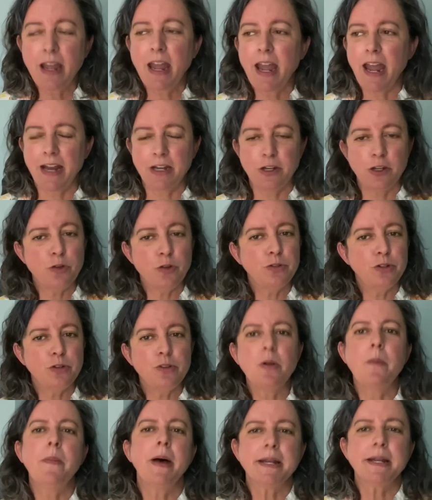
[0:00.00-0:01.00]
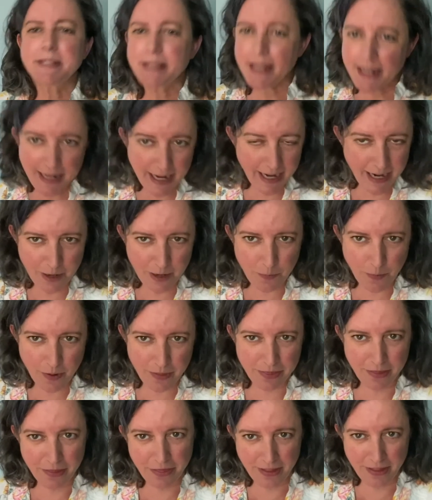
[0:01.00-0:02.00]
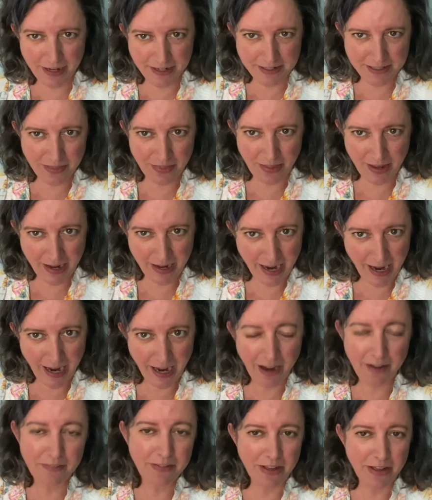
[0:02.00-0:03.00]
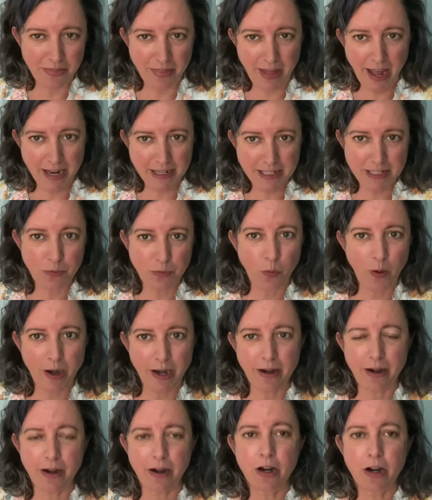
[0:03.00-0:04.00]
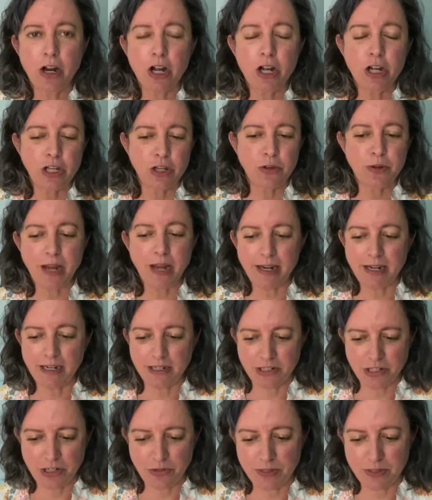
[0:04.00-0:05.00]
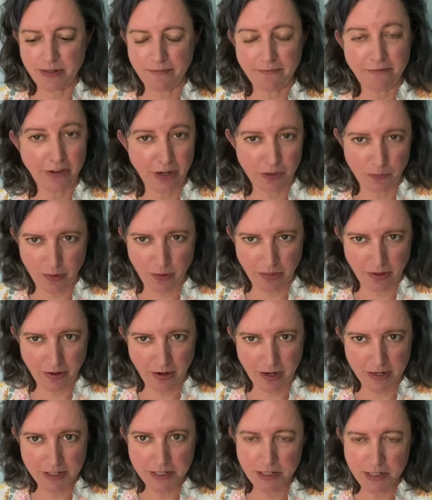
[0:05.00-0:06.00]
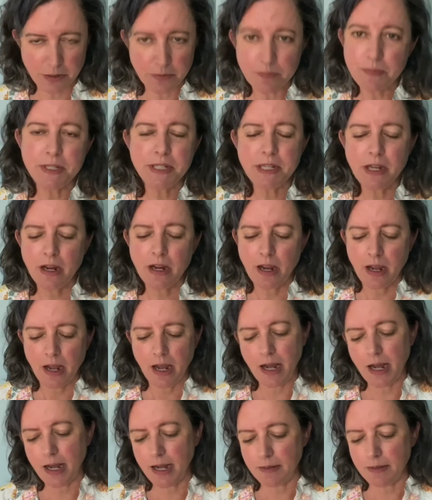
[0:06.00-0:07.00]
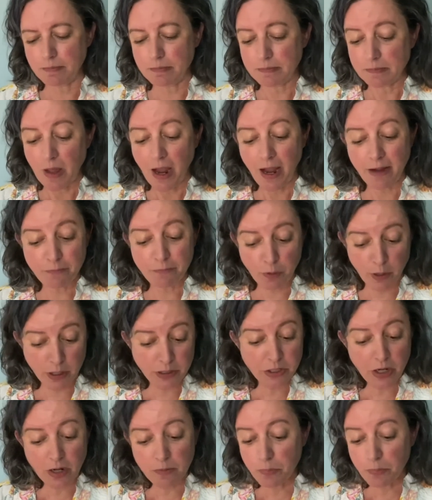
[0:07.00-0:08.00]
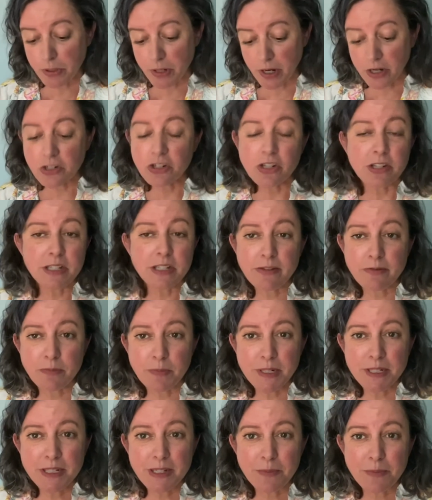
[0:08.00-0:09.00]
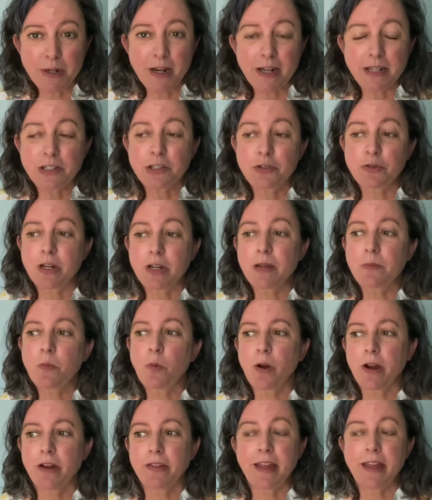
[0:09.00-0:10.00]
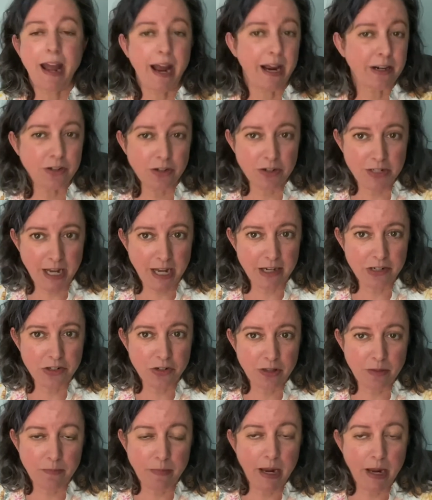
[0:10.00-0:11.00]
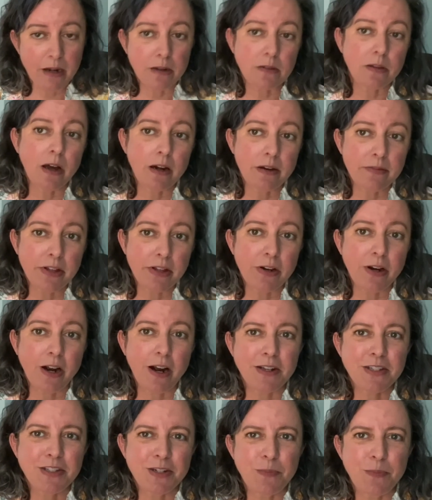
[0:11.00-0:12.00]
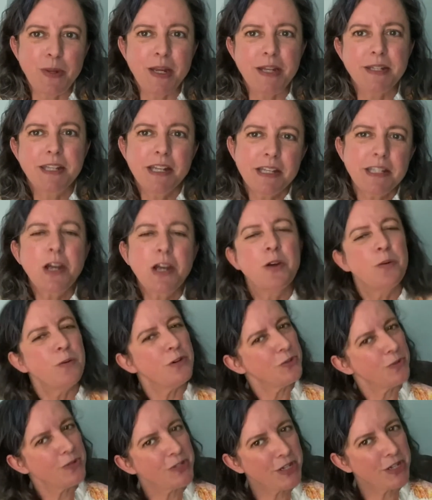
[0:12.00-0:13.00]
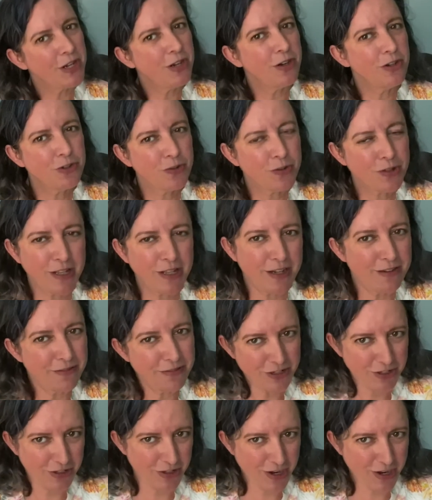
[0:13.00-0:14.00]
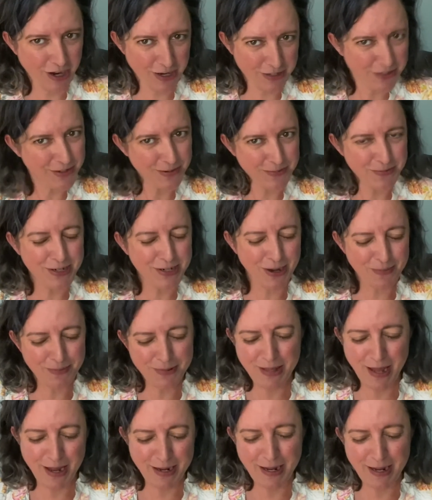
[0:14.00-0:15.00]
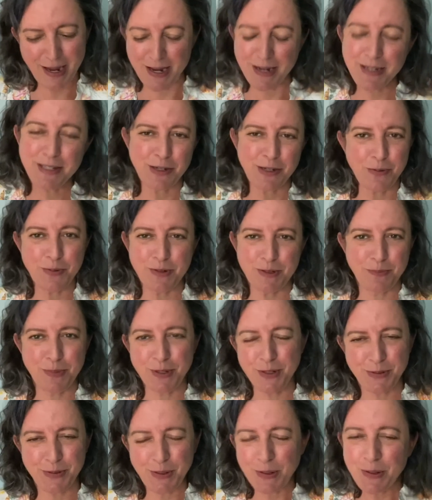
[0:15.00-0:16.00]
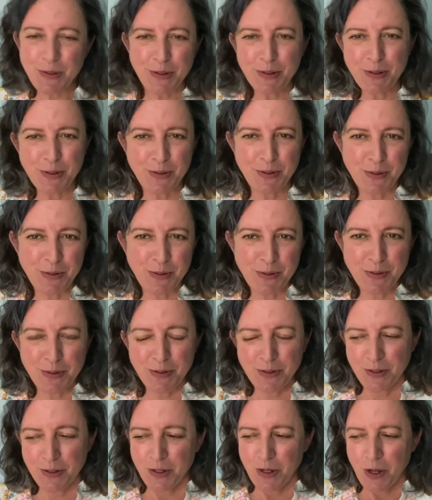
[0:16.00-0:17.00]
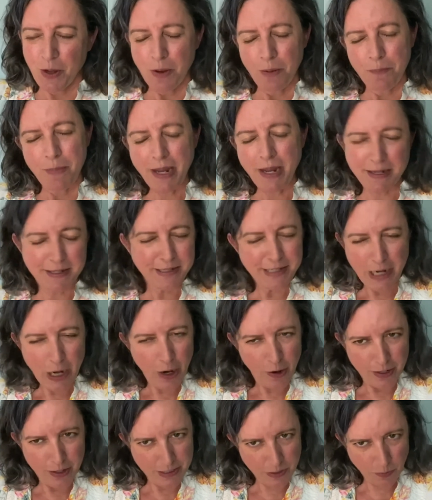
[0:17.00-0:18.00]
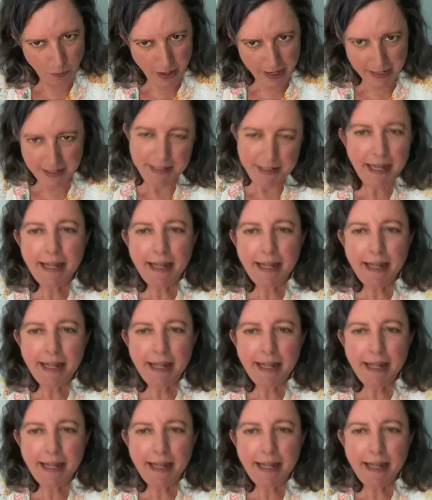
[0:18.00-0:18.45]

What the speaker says: and who do the best they can with the things that they have. And that's where you get into some fun with the costumes. I've worked on productions of A Midsummer Night's Dream where the actors actually made a lot of their costume pieces, which was a huge relief to the costume shop in that case, who was busy making tiaras and wings.